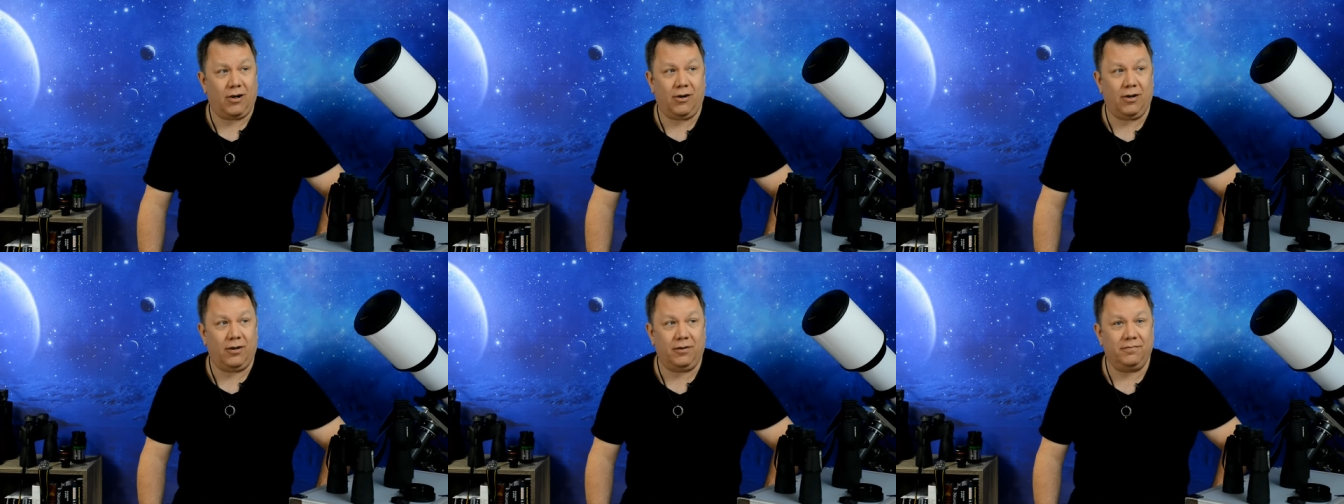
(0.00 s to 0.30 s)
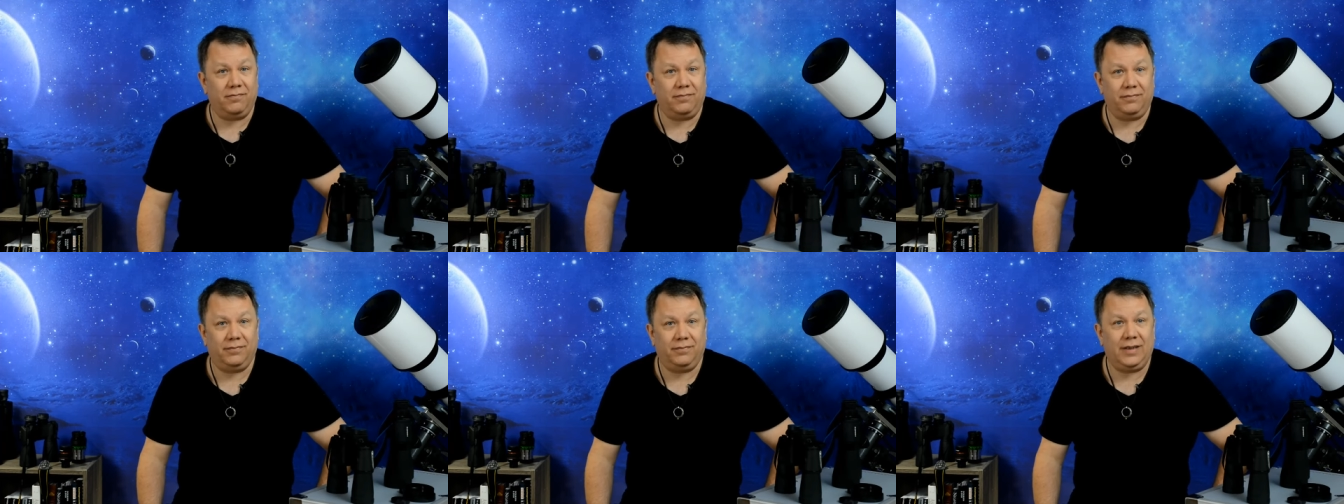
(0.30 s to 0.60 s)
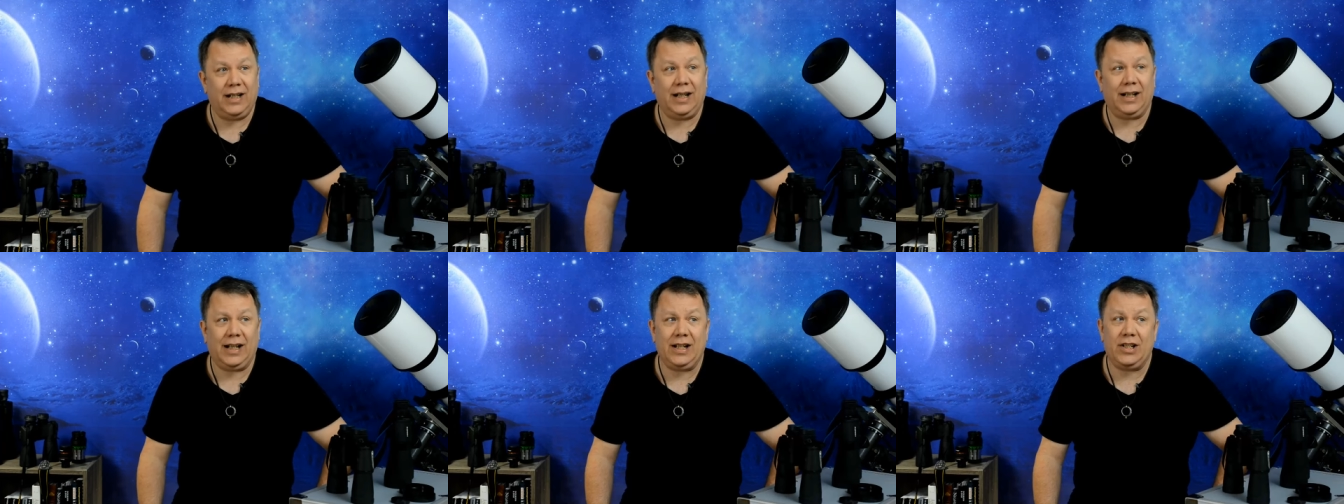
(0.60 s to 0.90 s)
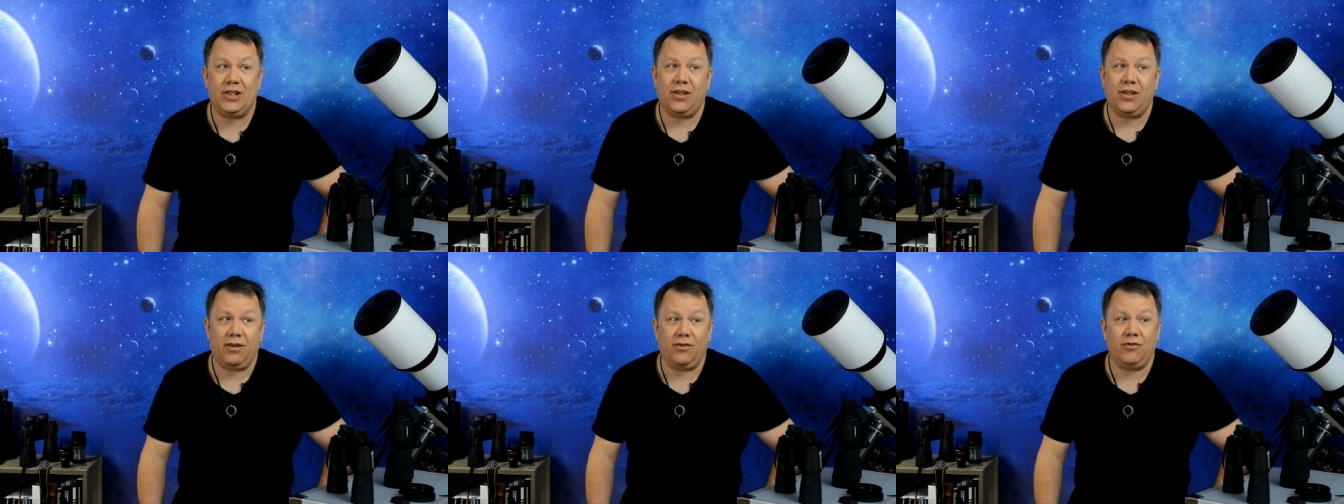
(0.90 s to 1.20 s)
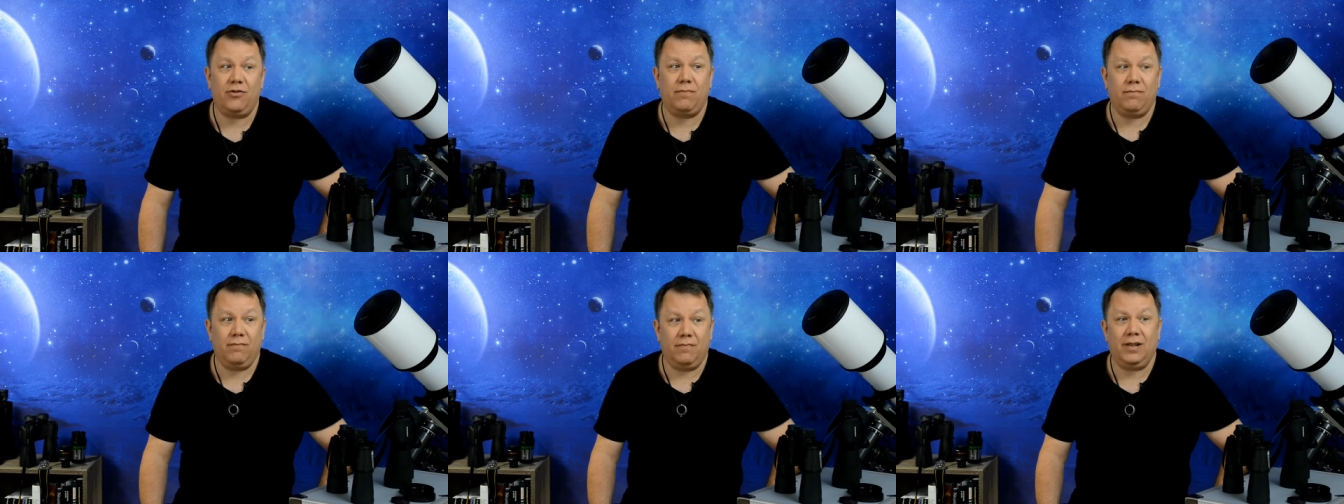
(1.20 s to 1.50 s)
are at least
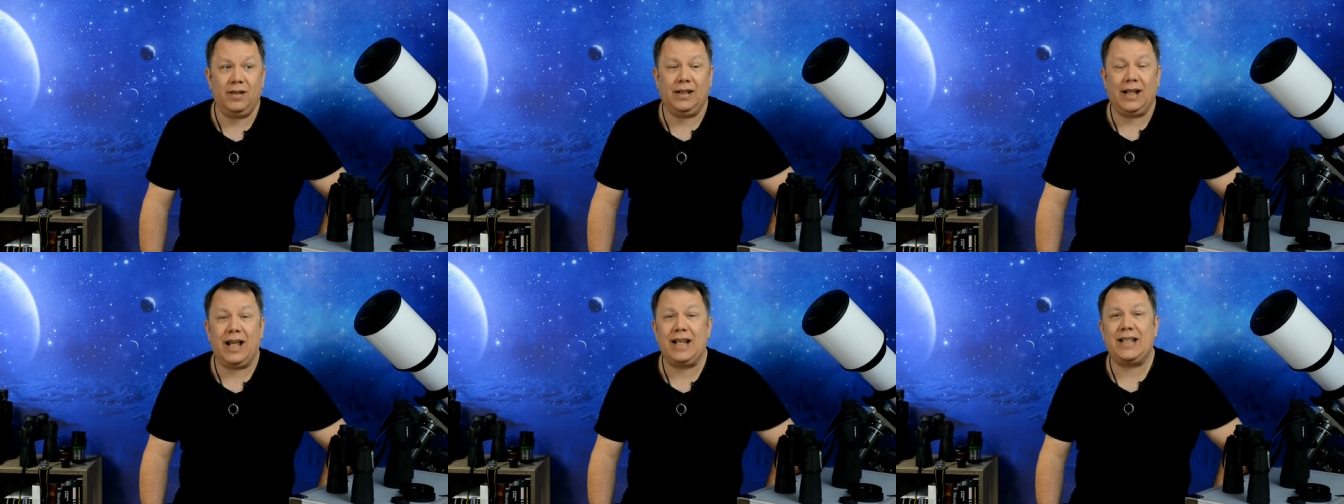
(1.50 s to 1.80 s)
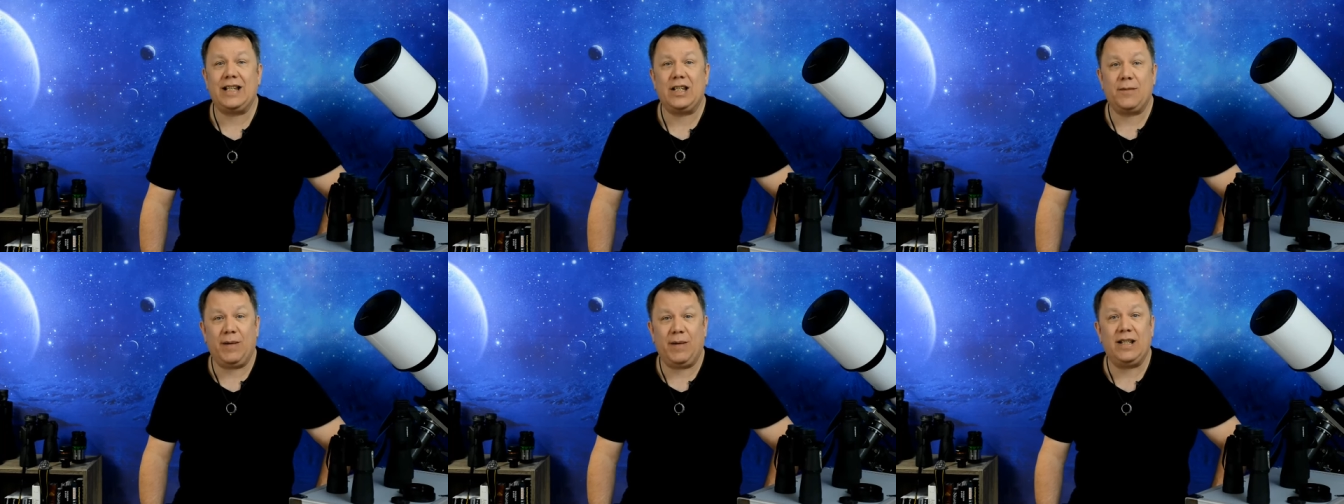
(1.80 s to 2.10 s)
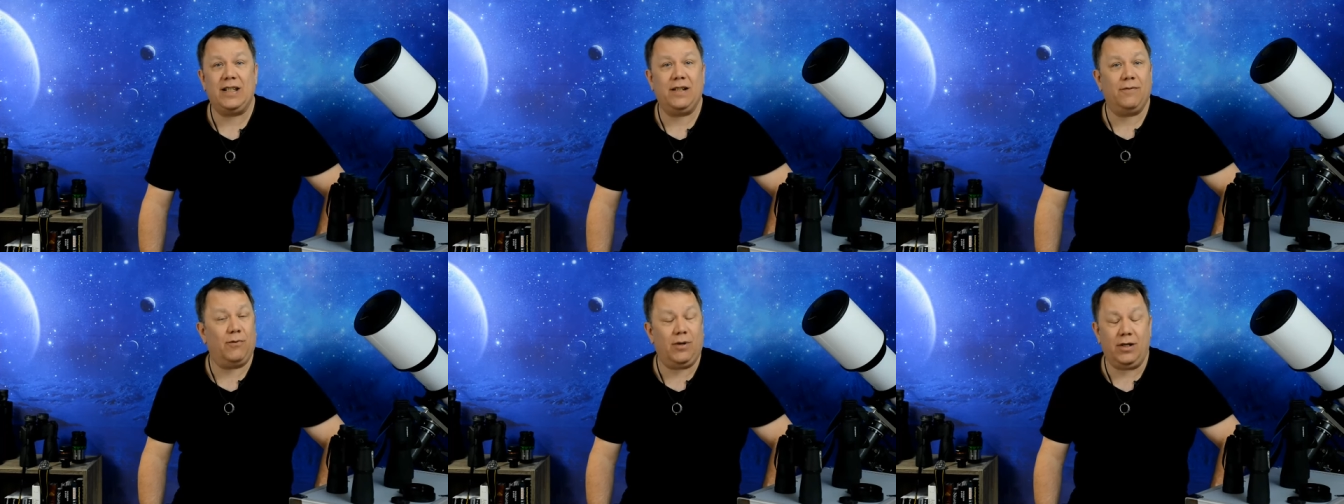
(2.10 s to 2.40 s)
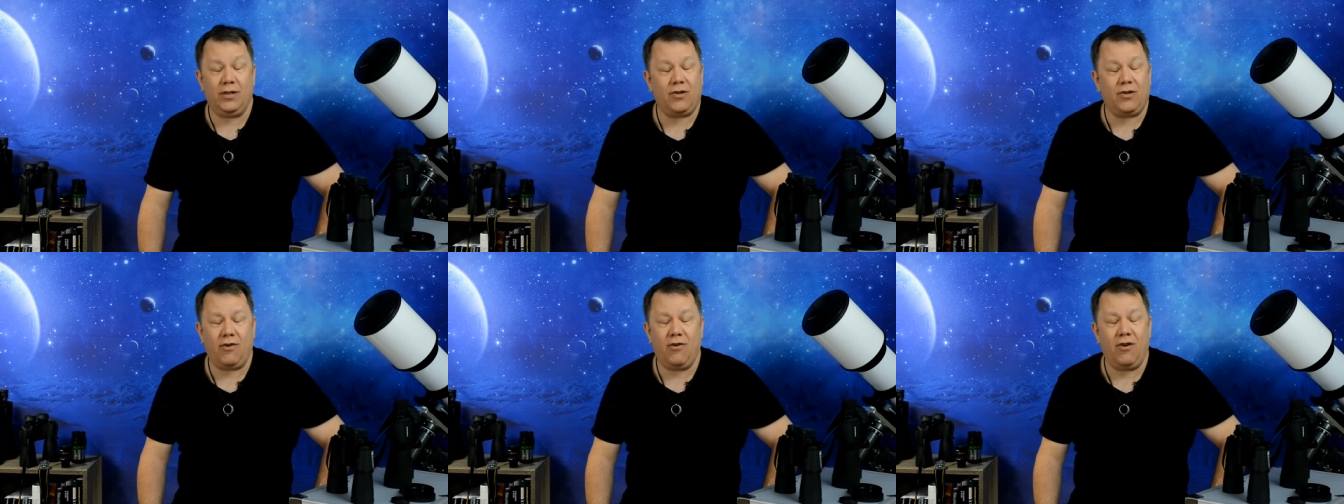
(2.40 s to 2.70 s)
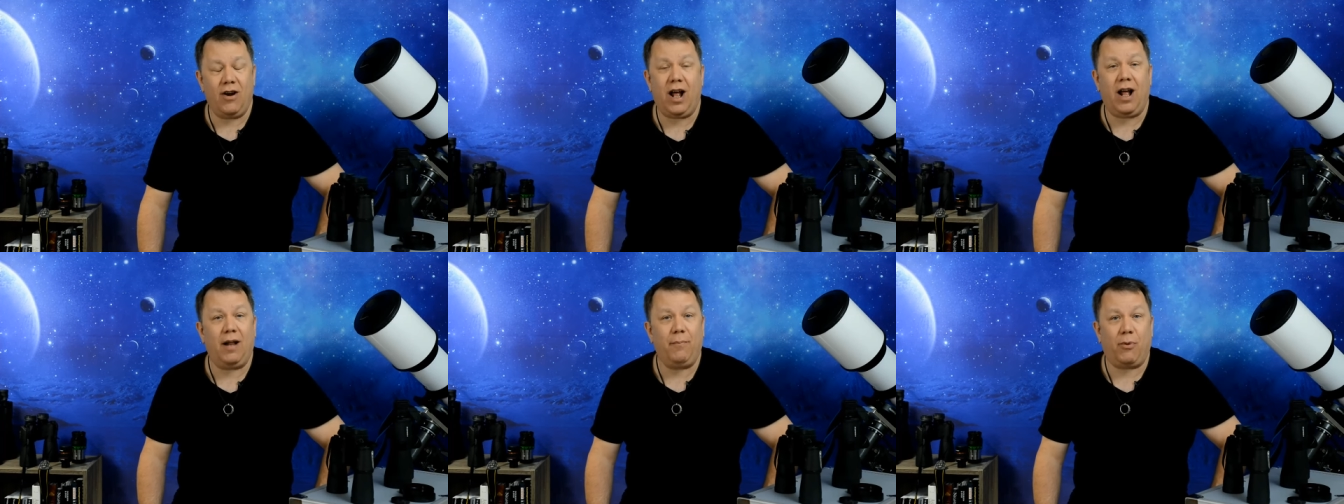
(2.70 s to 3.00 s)
their less expensive ones are
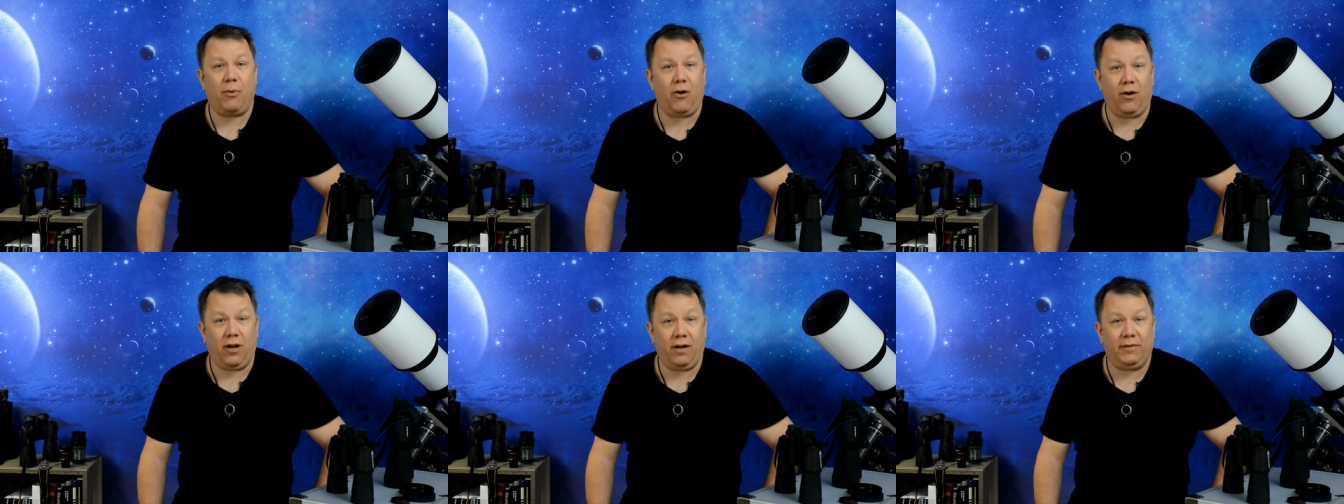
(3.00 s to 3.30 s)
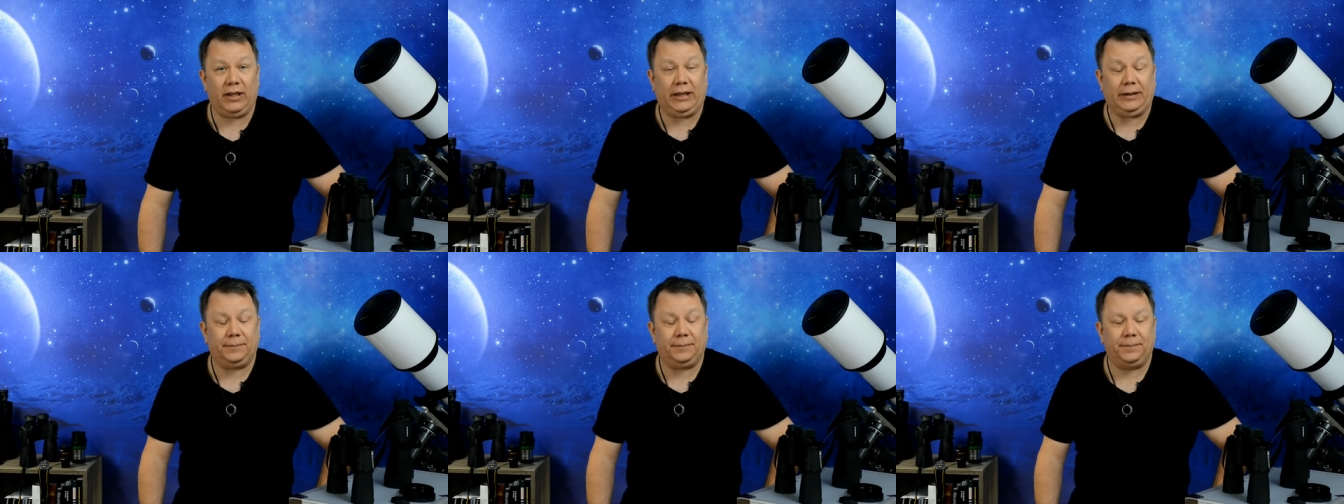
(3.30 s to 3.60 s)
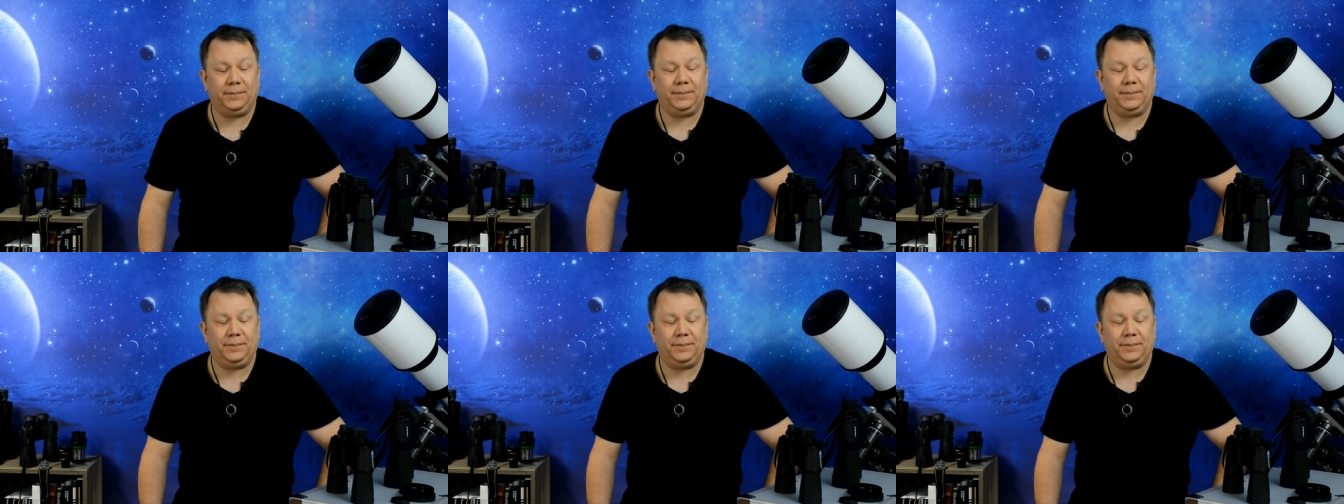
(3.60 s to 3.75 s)
not part of it.